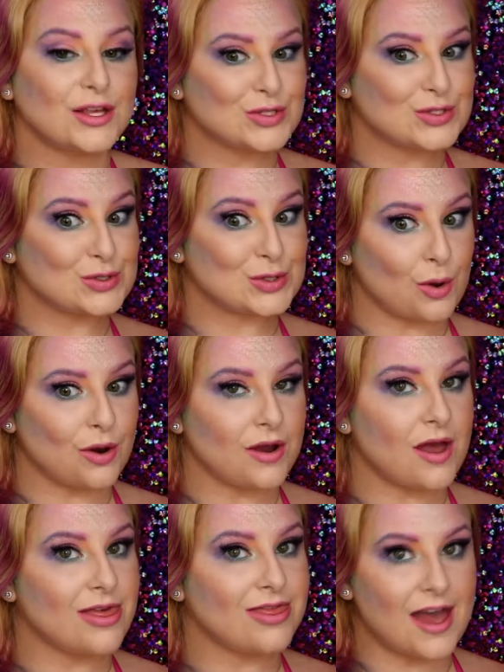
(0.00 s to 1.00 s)

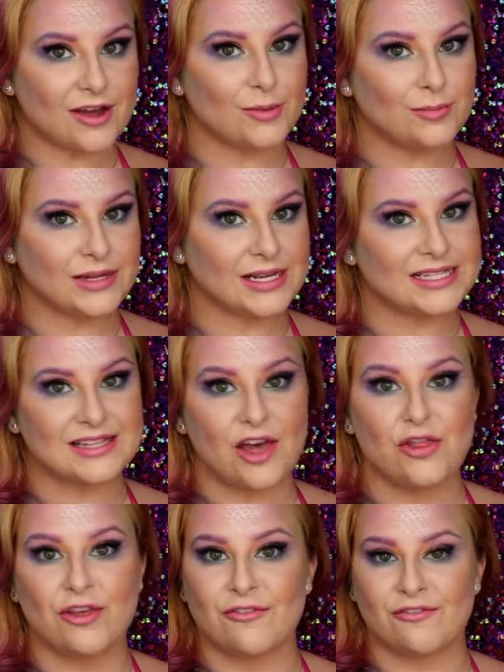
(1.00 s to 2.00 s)
So that completes
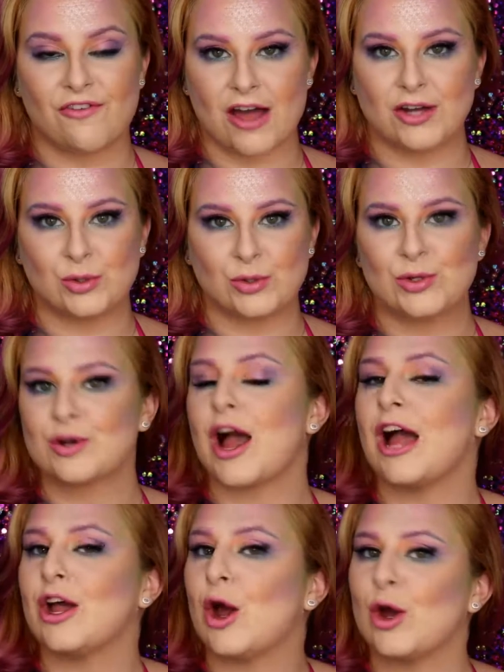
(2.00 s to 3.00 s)
the final look.
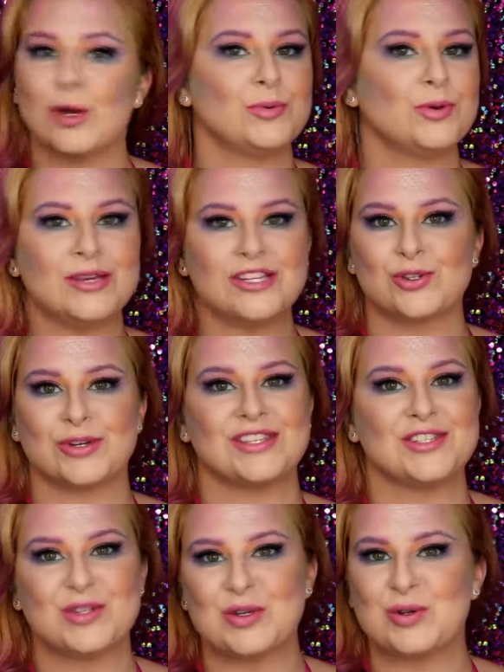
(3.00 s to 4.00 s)
I hope you
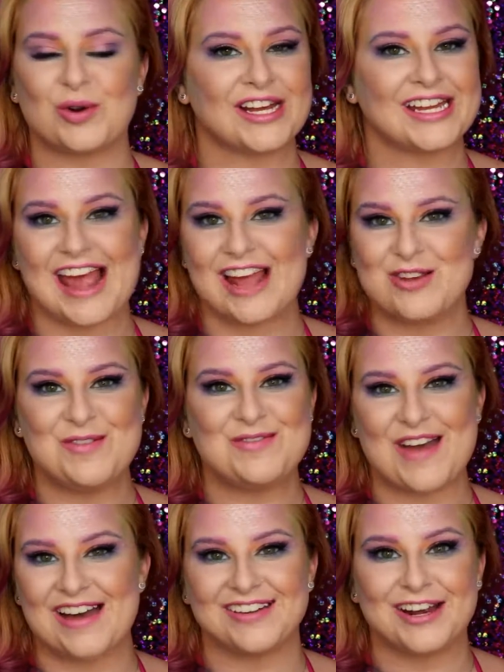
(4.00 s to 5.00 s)
enjoyed this tutorial and you
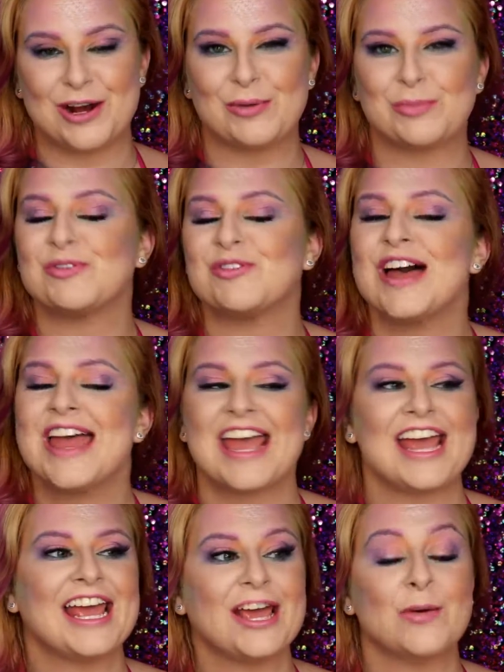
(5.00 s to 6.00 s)
found it helpful.
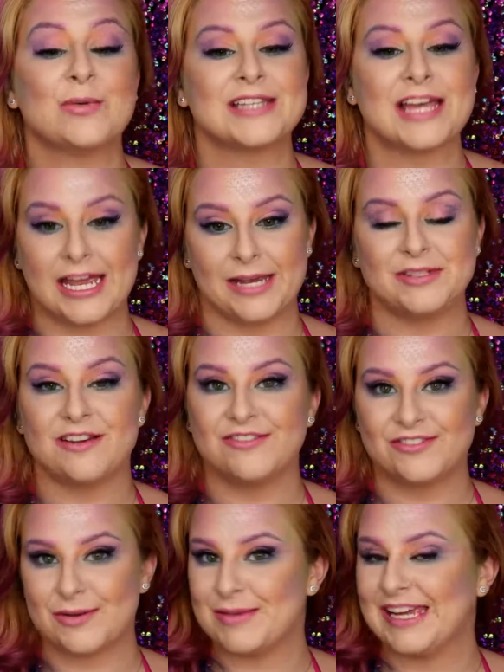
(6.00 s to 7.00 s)
It was a heap
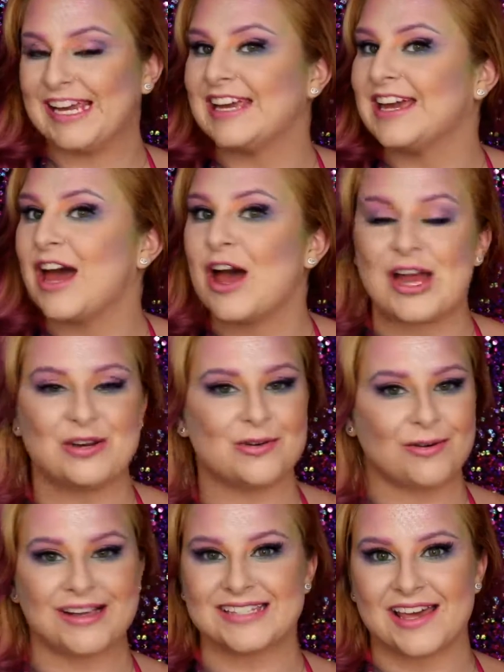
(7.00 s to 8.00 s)
ton fun making it. I
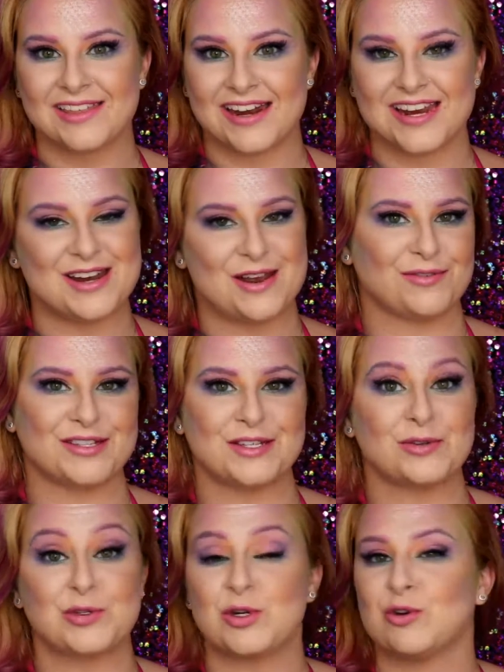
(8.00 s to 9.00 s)
know I say that in every
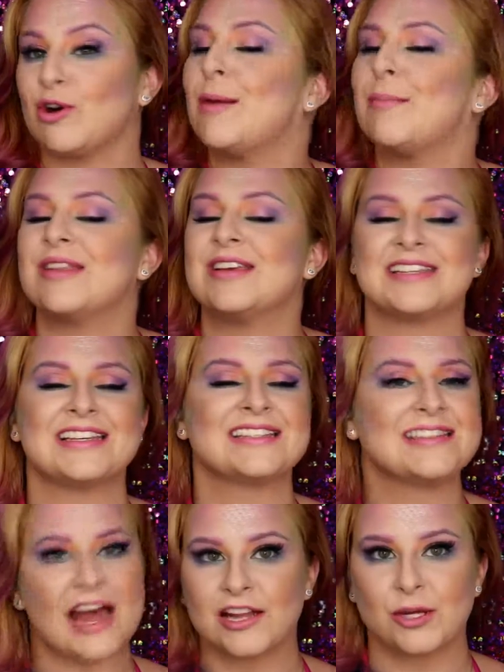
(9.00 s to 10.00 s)
single tutorial, but that's
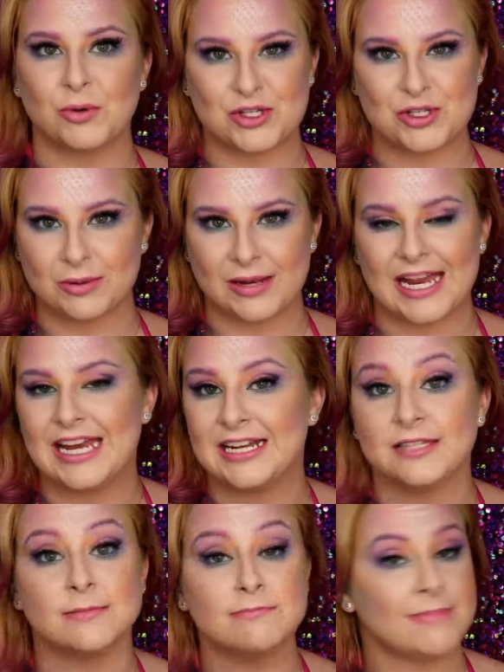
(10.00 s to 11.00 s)
exactly what it should be.
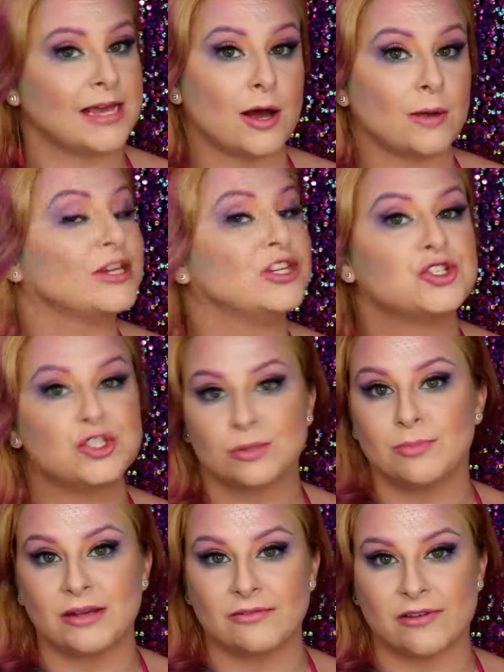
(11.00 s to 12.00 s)
It is makeup, it
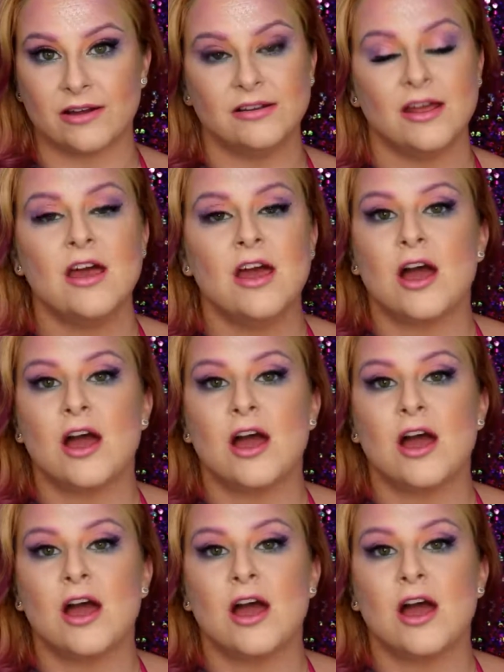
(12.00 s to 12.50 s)
should be fun.